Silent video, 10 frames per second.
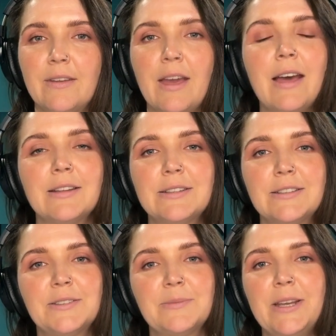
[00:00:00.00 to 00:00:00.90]
Alex
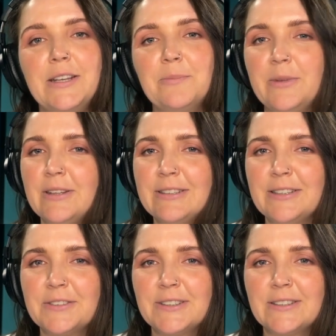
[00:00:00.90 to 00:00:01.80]
has made building
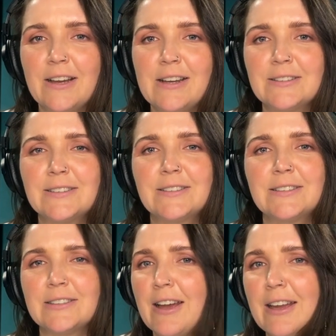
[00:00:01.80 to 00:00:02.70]
facades
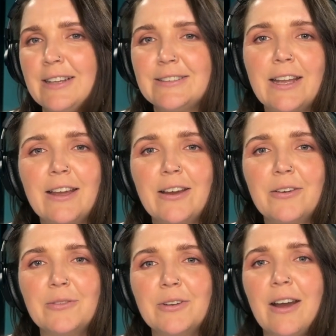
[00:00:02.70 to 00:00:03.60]
slide
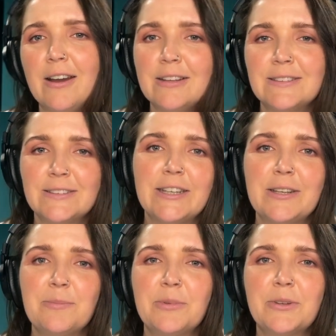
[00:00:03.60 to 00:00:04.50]
down,
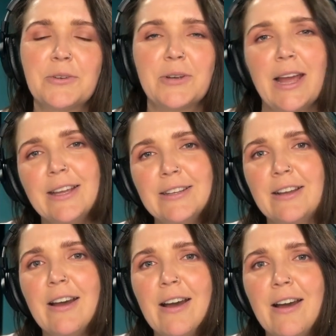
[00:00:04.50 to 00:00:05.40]
unzip, crack in
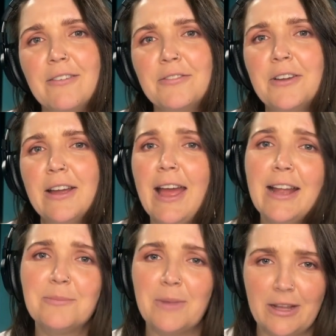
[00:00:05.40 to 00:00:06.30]
half,
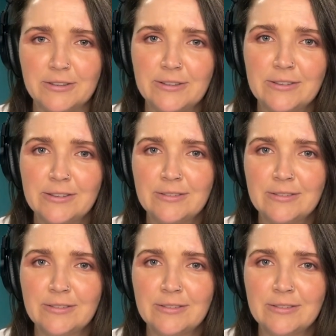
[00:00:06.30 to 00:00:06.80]
and melt.